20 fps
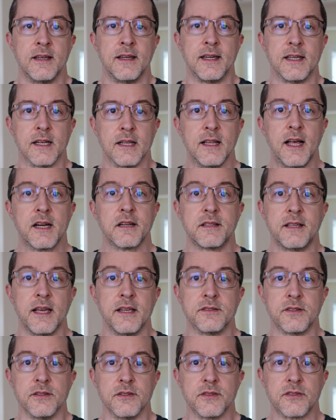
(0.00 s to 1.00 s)
In a lot of
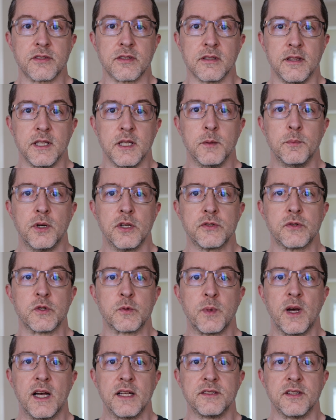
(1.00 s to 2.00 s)
cases, the impulse
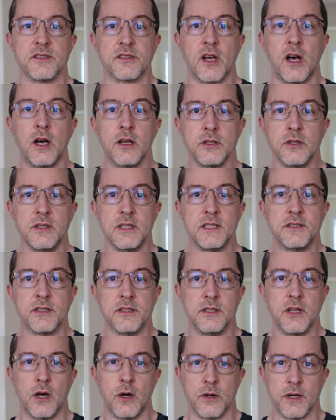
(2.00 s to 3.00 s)
response is all you need to
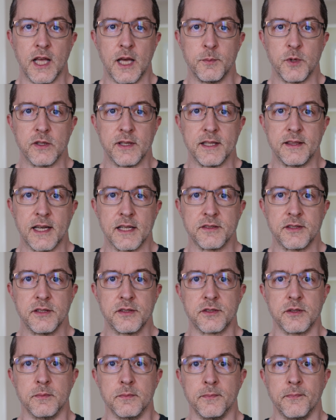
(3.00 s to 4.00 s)
know to emulate that
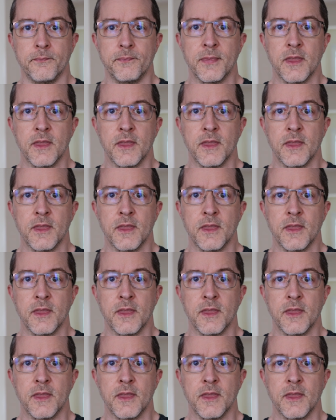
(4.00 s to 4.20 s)
system.